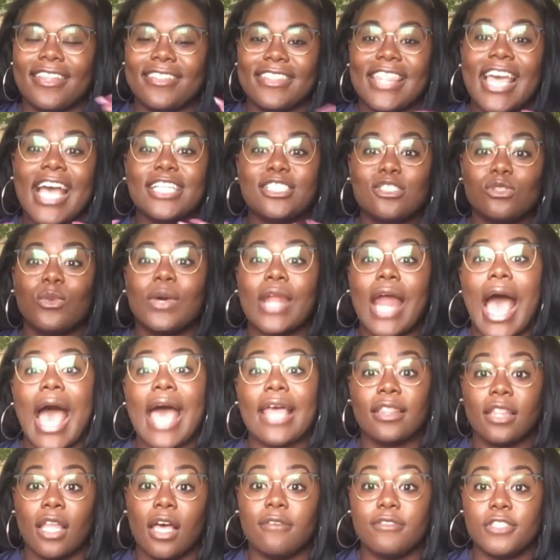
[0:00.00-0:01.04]
that's what
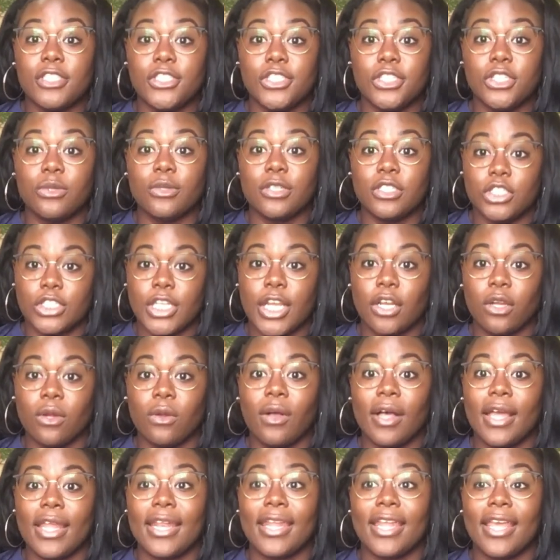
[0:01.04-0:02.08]
I love to do in
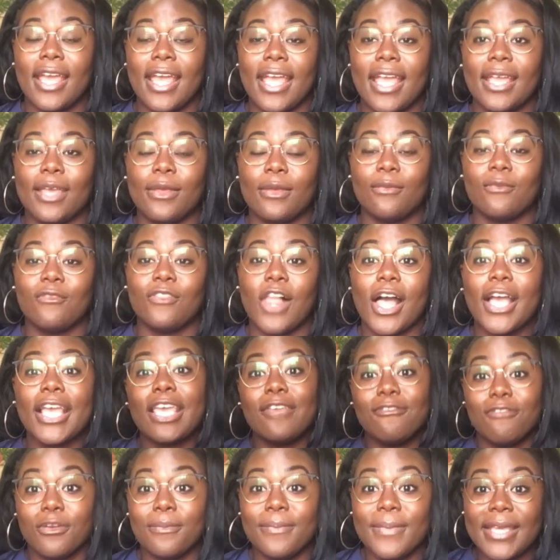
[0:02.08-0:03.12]
general, and
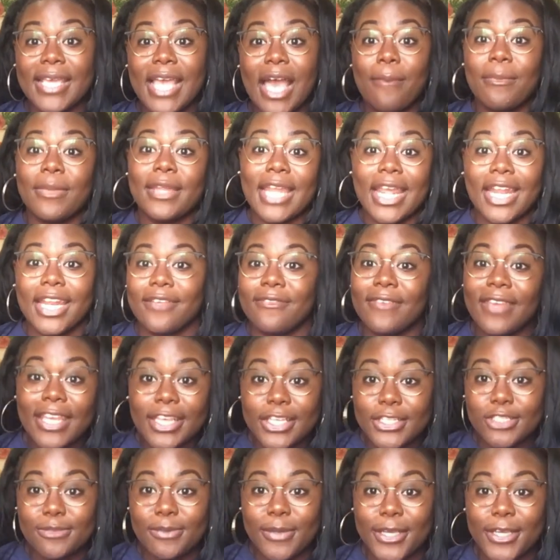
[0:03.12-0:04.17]
lucky for me, I'm a native
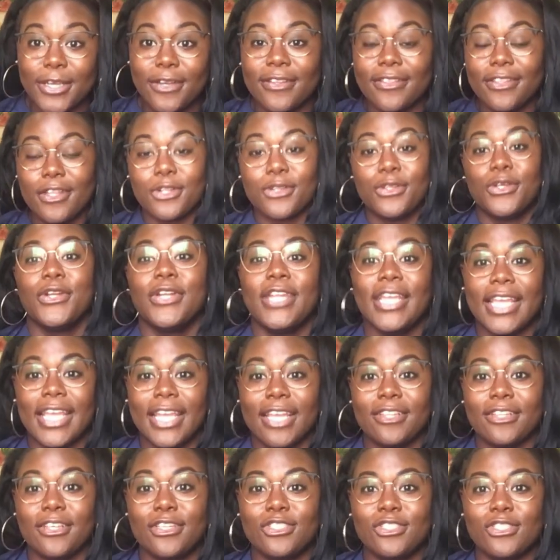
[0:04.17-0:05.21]
English speaker and they're learning
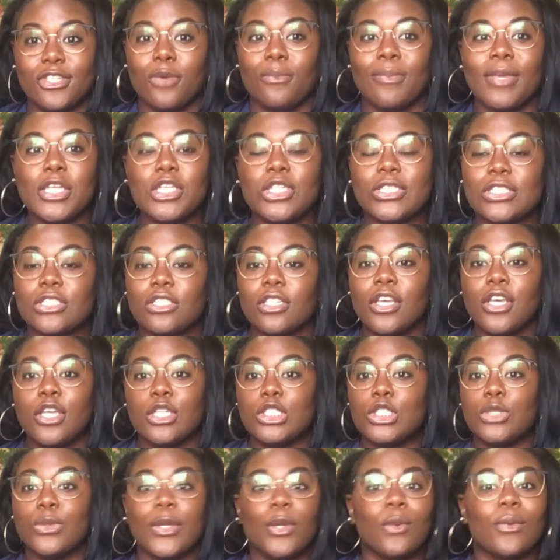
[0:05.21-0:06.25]
English. So me just
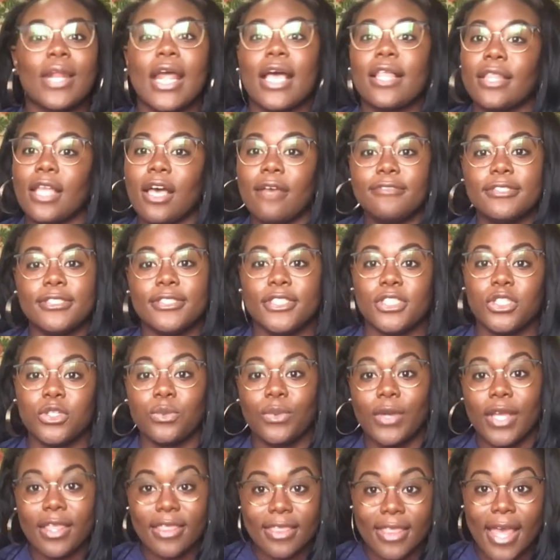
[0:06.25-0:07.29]
doing what I love to do
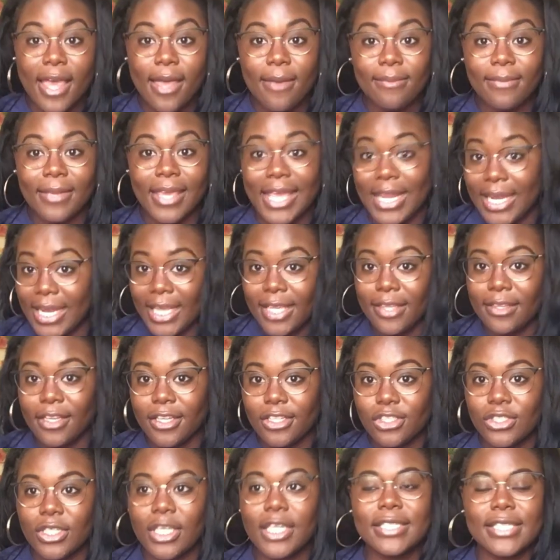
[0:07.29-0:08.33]
with them in
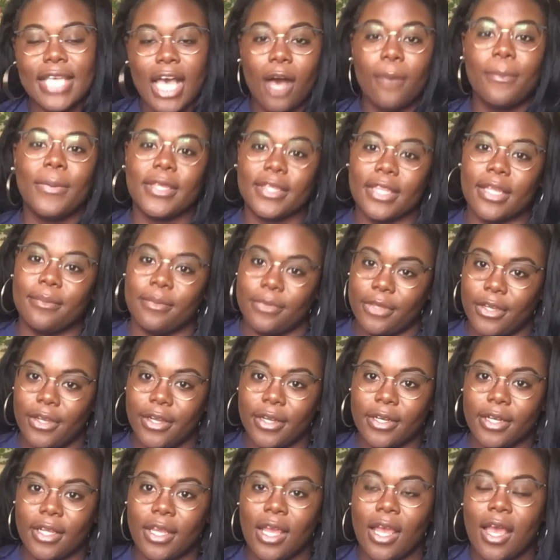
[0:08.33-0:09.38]
English is helping them
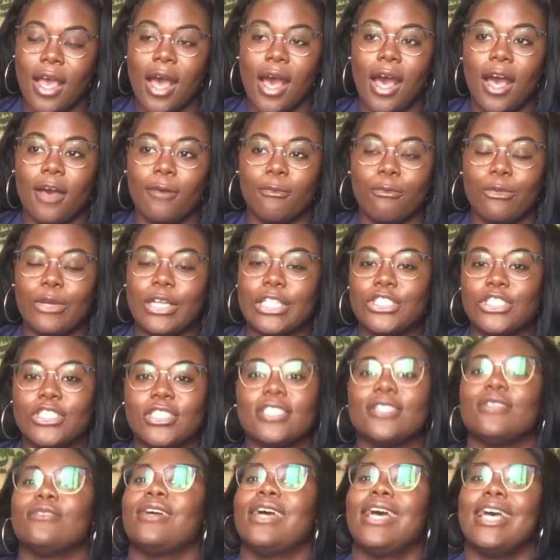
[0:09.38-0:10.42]
learn um, which
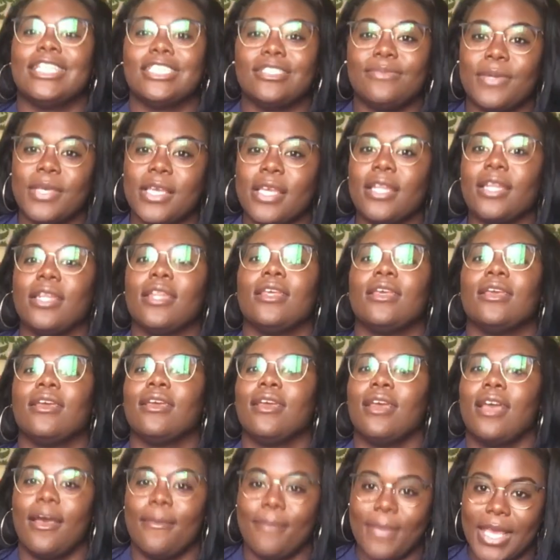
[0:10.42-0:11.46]
has been
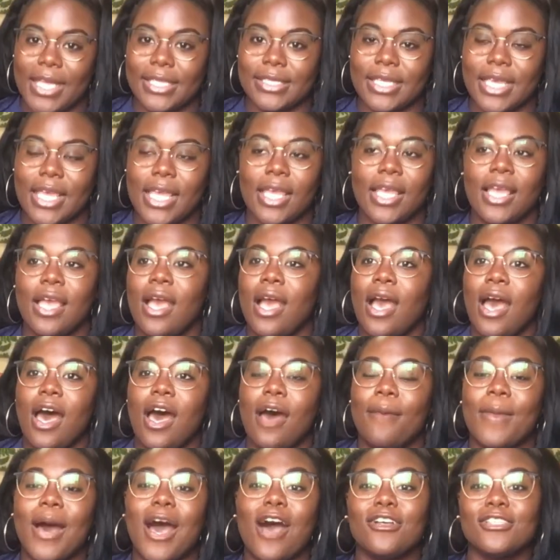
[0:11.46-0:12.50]
amazing.
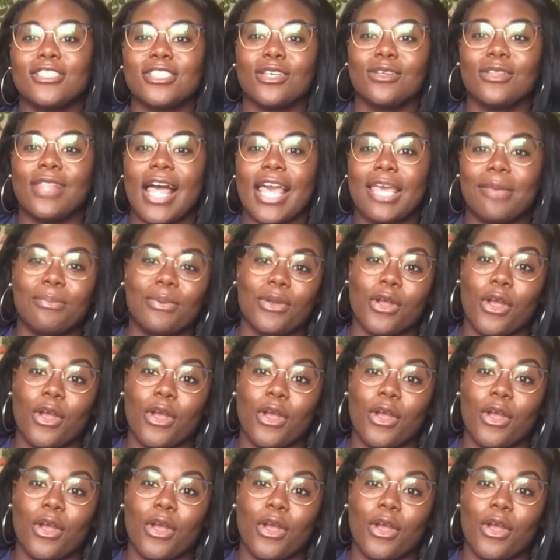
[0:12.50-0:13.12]
Um, I also like